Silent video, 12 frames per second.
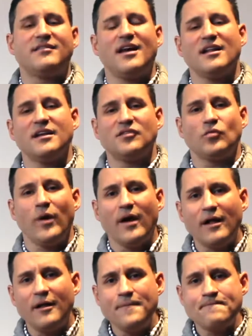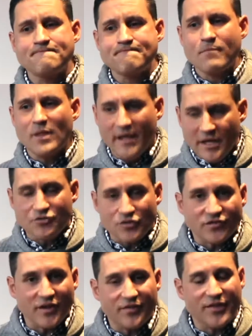can tell us, well,
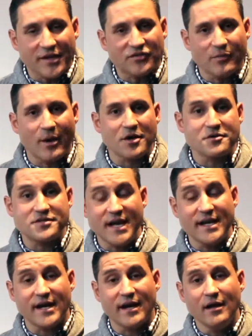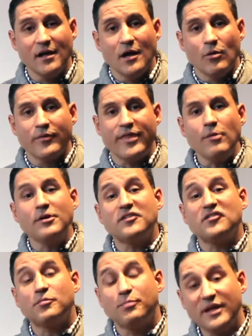interesting things about our data without
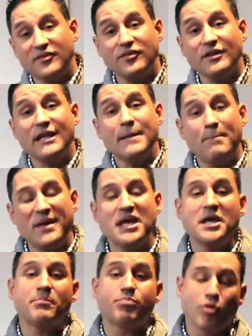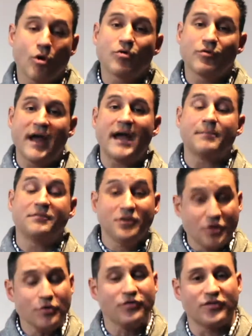explicitly being programmed
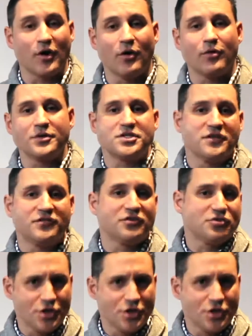to do so, which is the